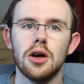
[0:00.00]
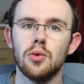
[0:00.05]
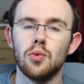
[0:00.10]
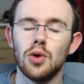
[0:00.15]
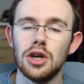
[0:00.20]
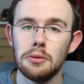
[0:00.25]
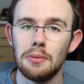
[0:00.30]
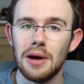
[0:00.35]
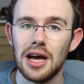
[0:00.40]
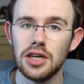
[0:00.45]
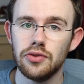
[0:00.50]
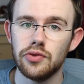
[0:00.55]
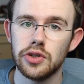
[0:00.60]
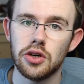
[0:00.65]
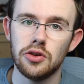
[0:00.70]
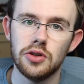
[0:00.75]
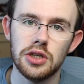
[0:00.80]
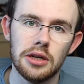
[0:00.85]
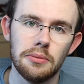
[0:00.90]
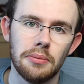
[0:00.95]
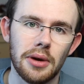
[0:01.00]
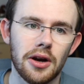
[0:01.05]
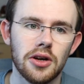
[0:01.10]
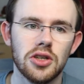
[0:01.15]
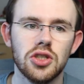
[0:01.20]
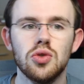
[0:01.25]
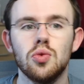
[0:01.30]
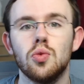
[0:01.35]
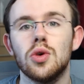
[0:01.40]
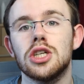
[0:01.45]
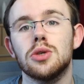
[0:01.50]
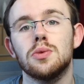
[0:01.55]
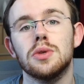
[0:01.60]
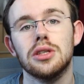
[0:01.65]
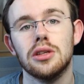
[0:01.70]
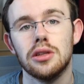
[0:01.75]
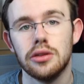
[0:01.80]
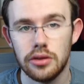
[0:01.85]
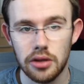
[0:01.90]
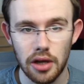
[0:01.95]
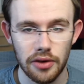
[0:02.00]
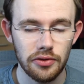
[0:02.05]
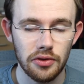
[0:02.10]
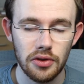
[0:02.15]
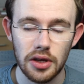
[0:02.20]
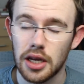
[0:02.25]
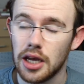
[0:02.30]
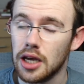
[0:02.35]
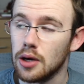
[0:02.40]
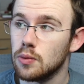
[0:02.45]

Wind band returned in person, which was lovely.